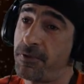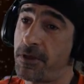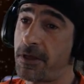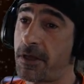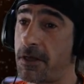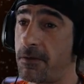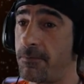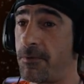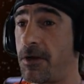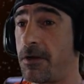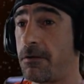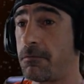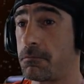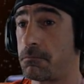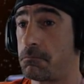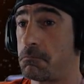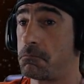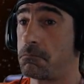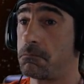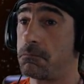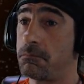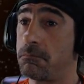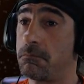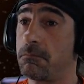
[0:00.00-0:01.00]
play coming out.
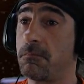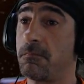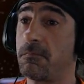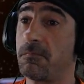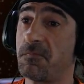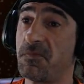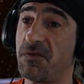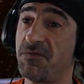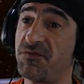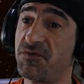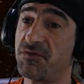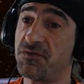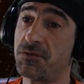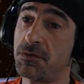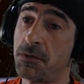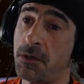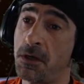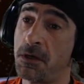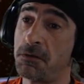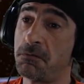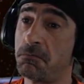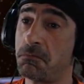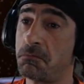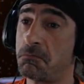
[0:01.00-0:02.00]
If there's
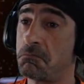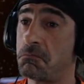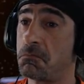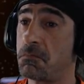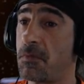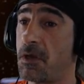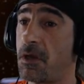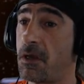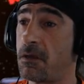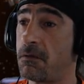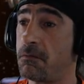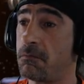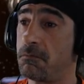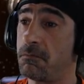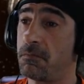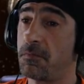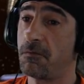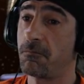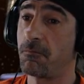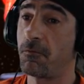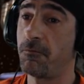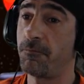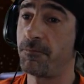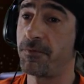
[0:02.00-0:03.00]
not, eh,
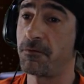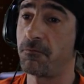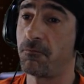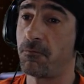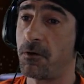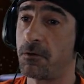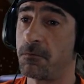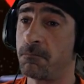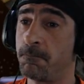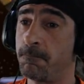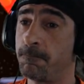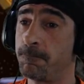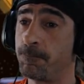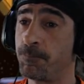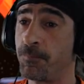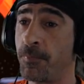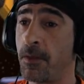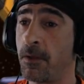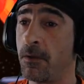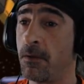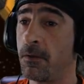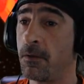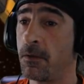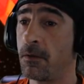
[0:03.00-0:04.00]
there won't be one.
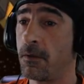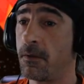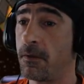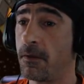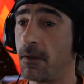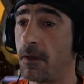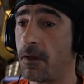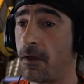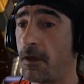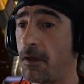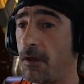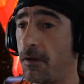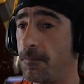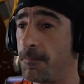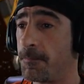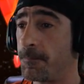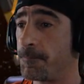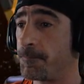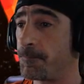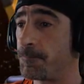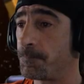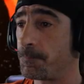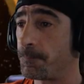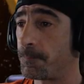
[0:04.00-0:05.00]

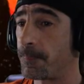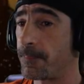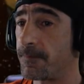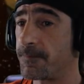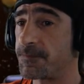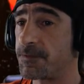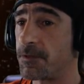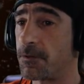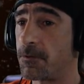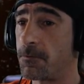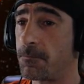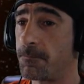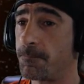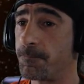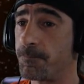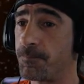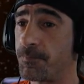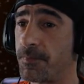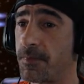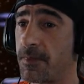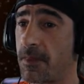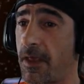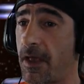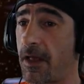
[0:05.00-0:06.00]
Um, so
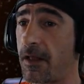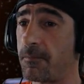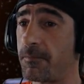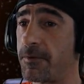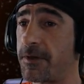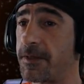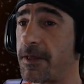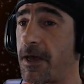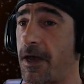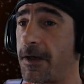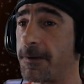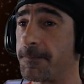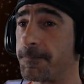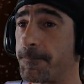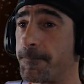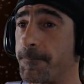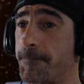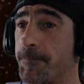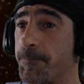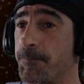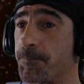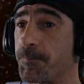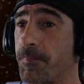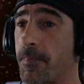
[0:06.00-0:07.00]
that'll be that.
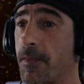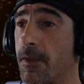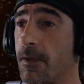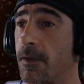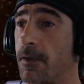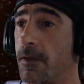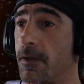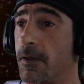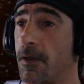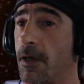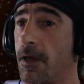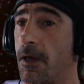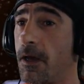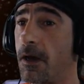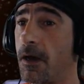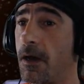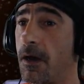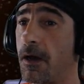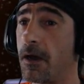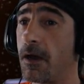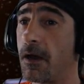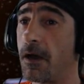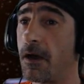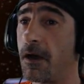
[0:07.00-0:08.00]

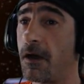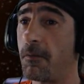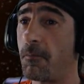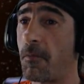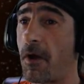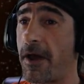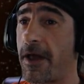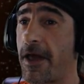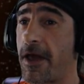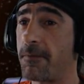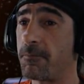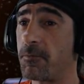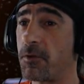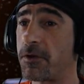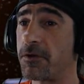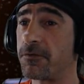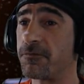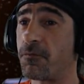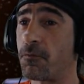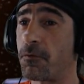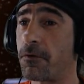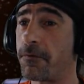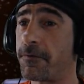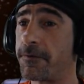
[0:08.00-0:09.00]
Um, I am
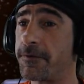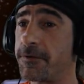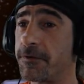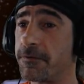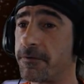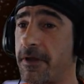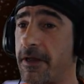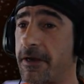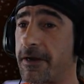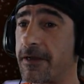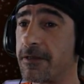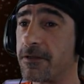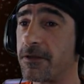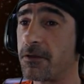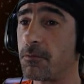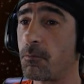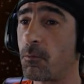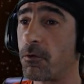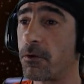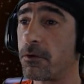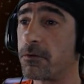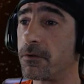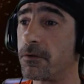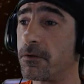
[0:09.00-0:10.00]
looking forward to getting a little
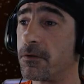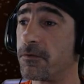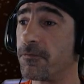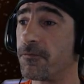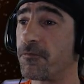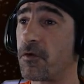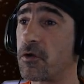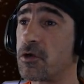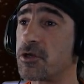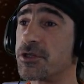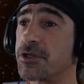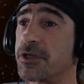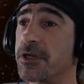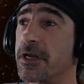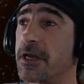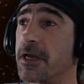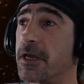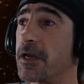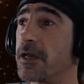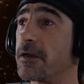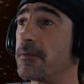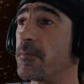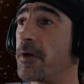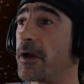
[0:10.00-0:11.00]
more diversity
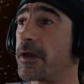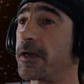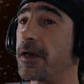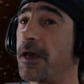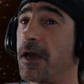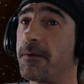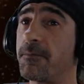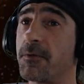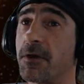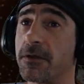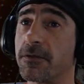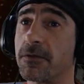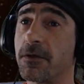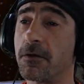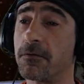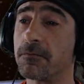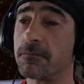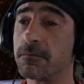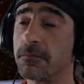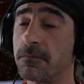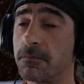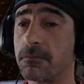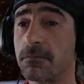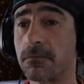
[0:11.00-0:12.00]
in my gaming, though,
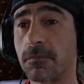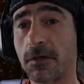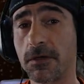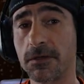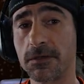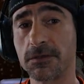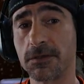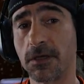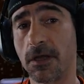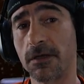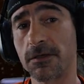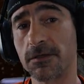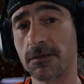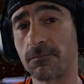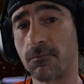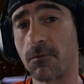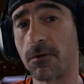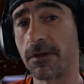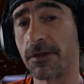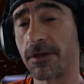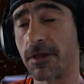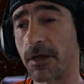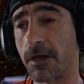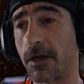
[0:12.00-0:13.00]
because that's
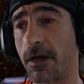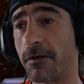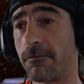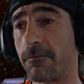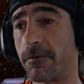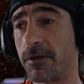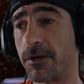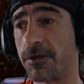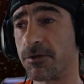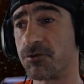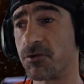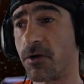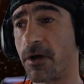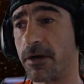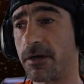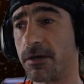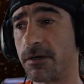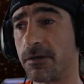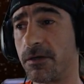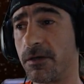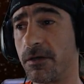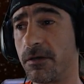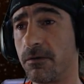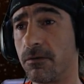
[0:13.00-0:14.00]
one thing I really try
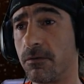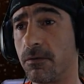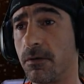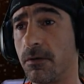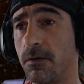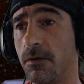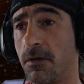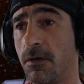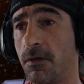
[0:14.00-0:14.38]
to do